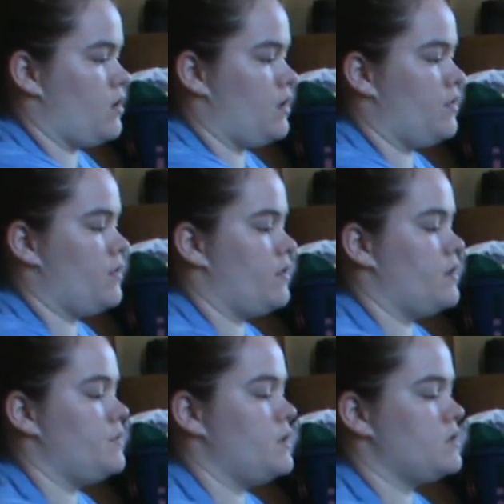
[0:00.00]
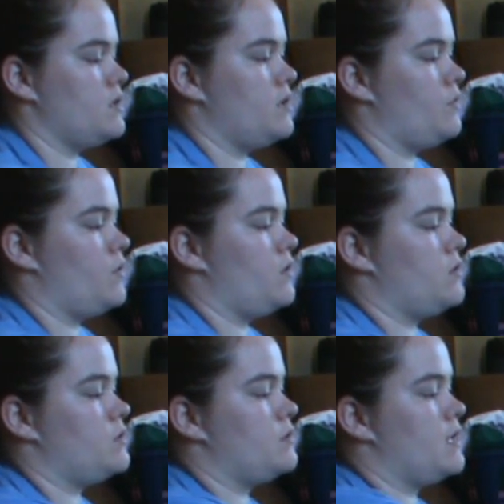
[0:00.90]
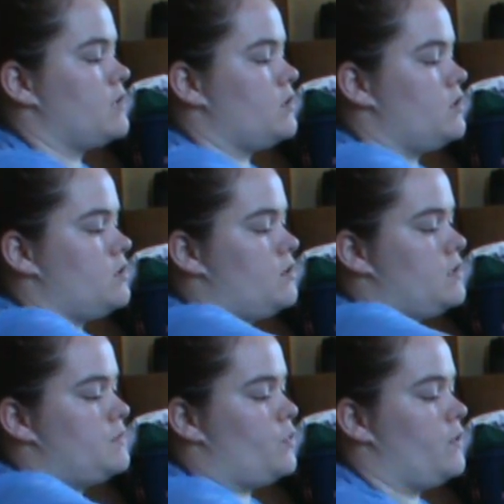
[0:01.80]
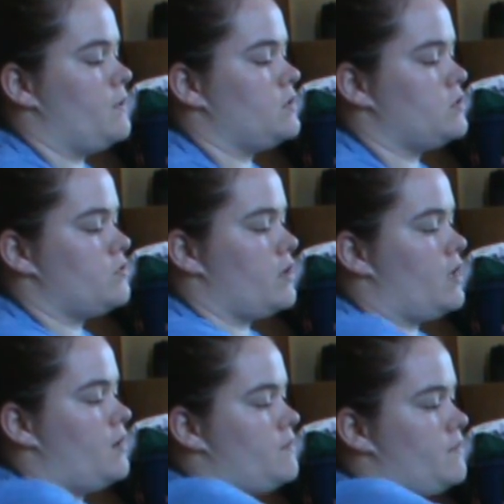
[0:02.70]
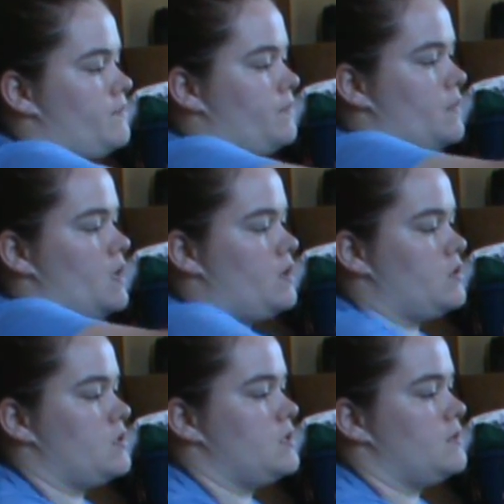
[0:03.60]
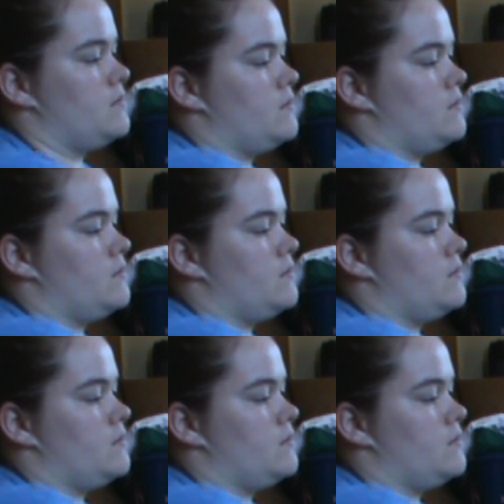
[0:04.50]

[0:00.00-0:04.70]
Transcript: and it depends on how you want to do this, you can actually do this pretty much straight up and just